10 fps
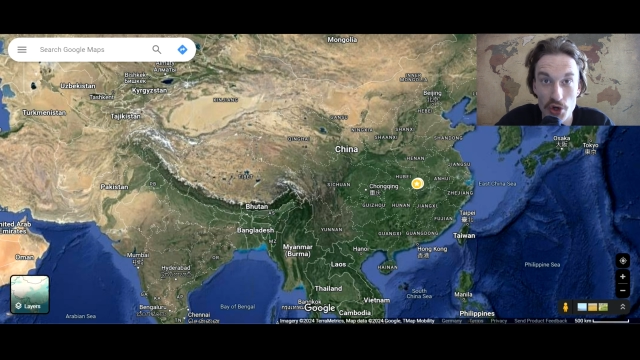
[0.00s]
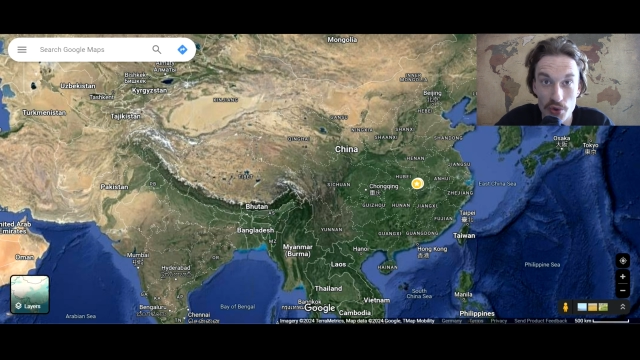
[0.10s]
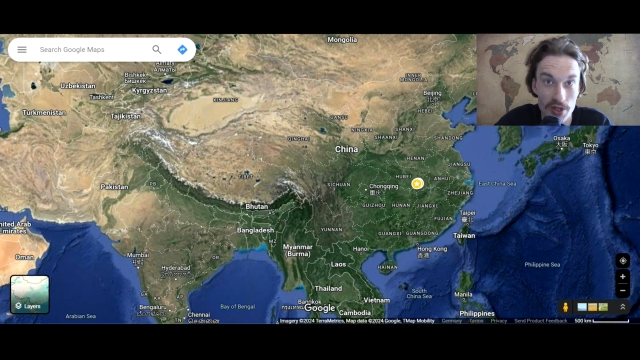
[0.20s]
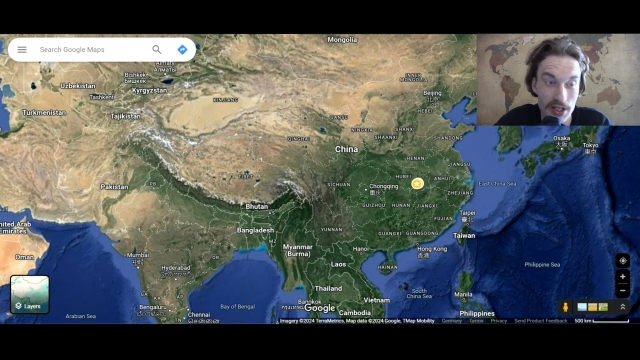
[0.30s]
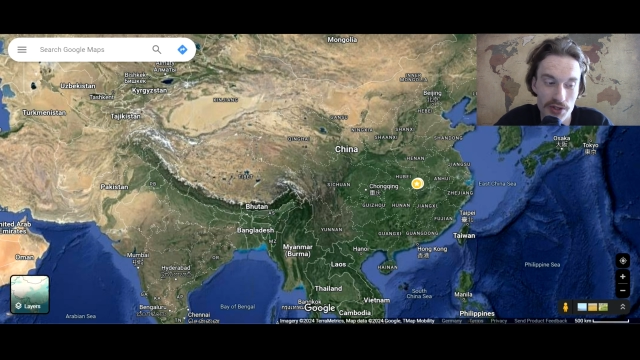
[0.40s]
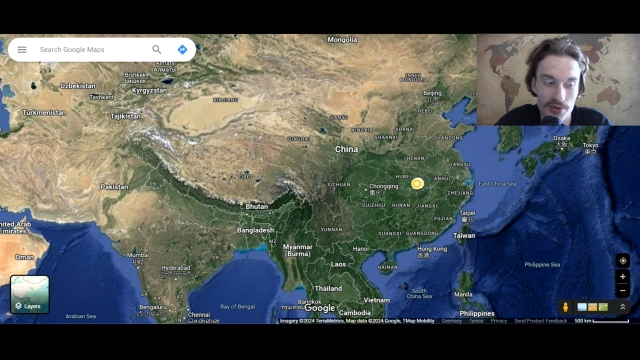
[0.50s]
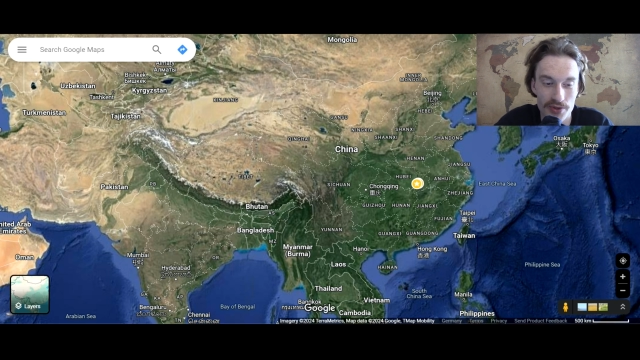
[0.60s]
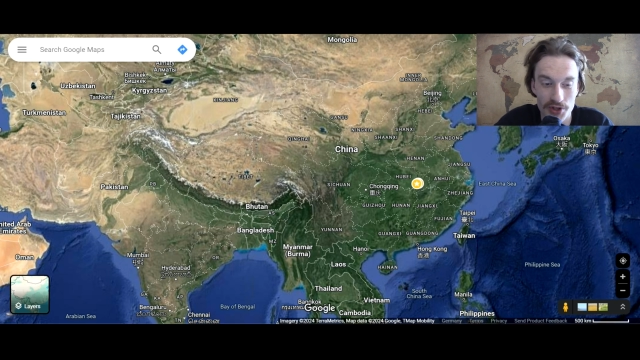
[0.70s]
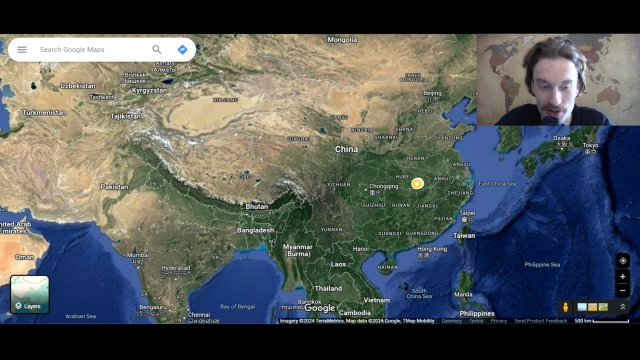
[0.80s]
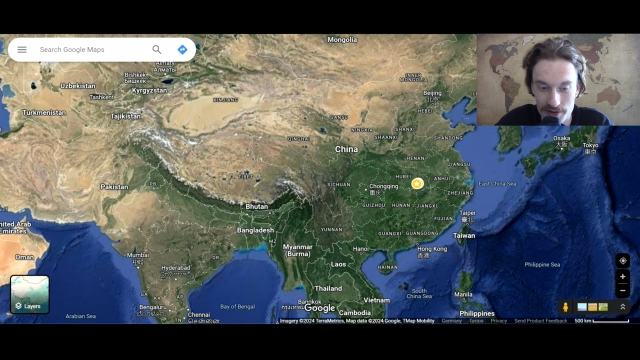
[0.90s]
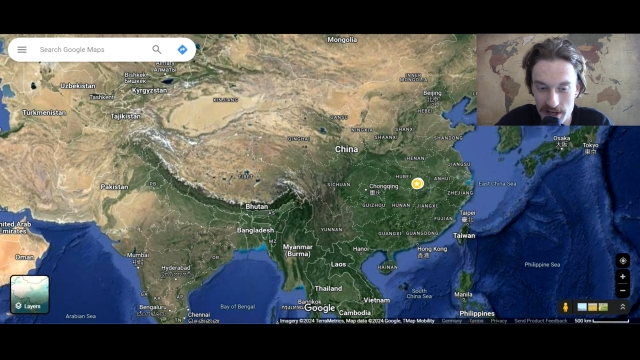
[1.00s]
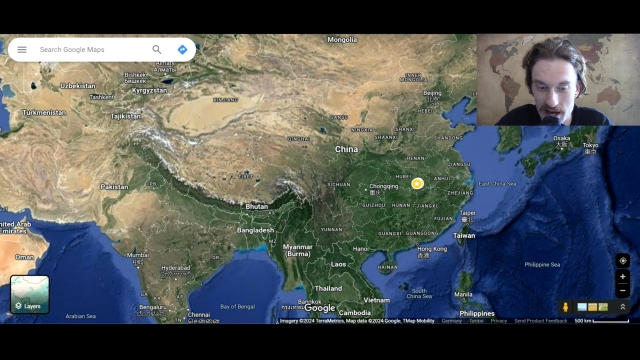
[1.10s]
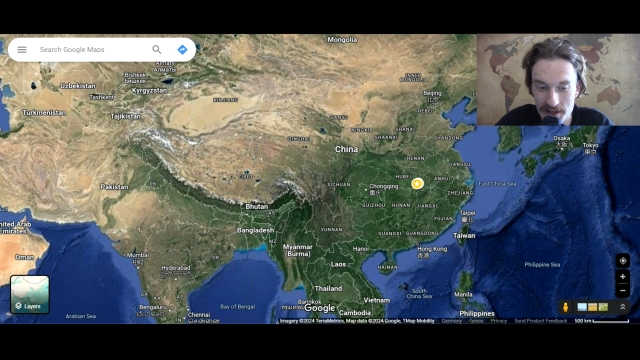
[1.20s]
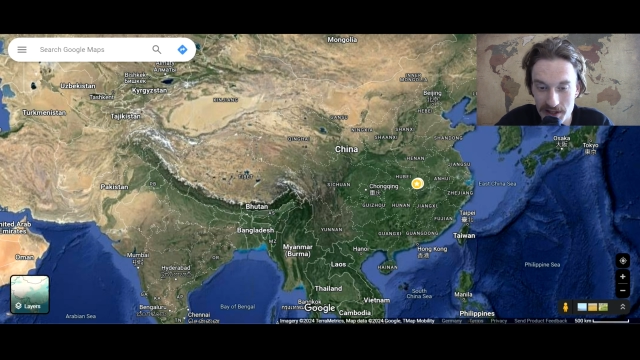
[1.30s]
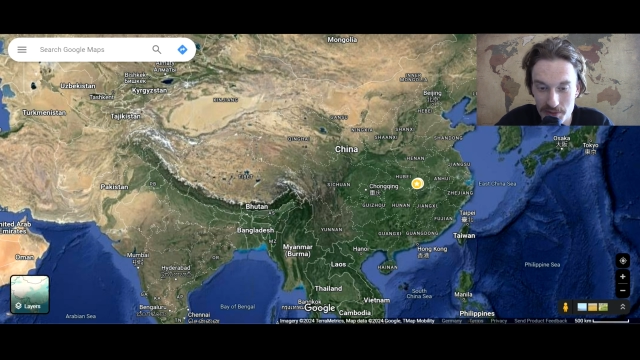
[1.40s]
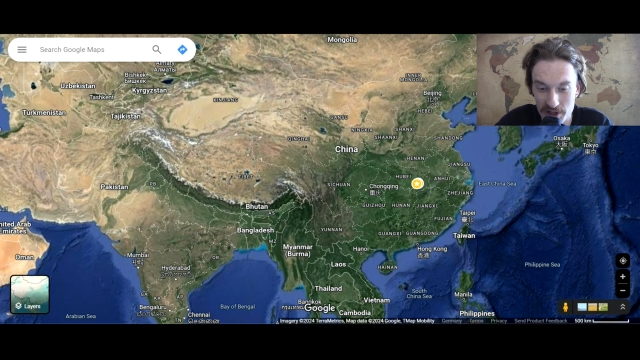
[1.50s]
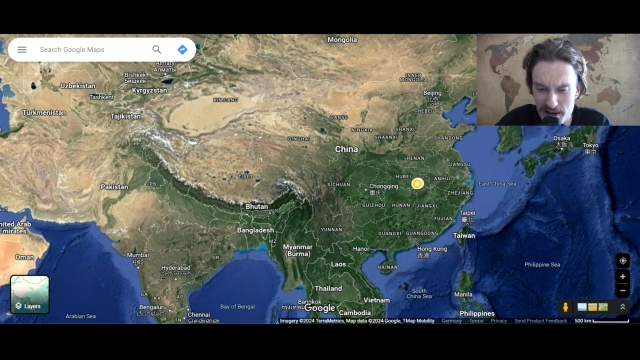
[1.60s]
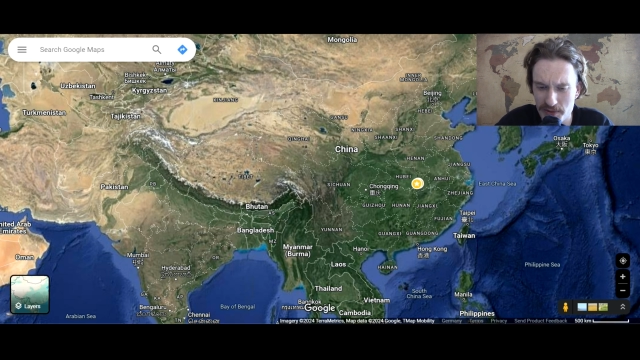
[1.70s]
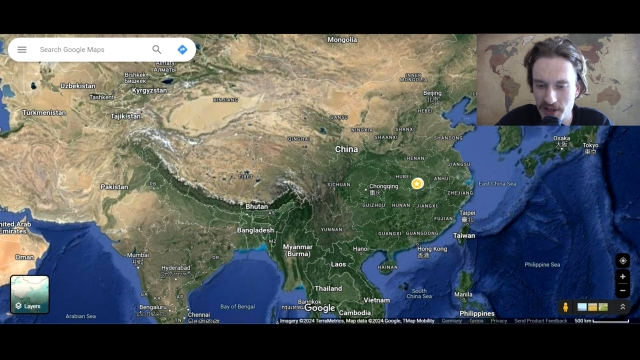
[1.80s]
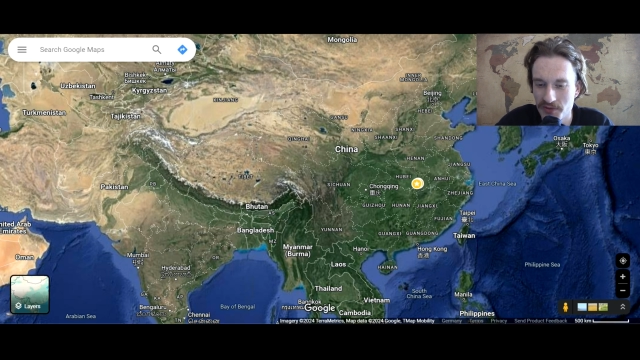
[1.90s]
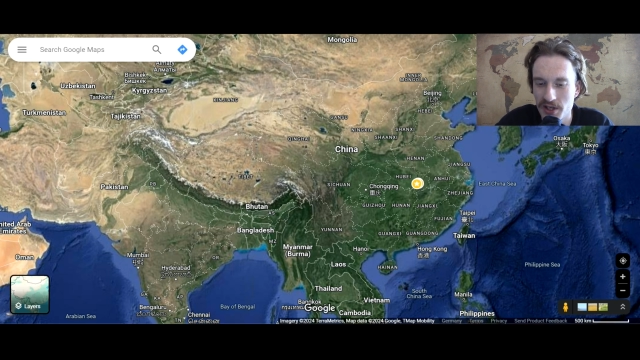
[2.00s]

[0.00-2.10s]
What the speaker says: only to the COVID-19 pandemic.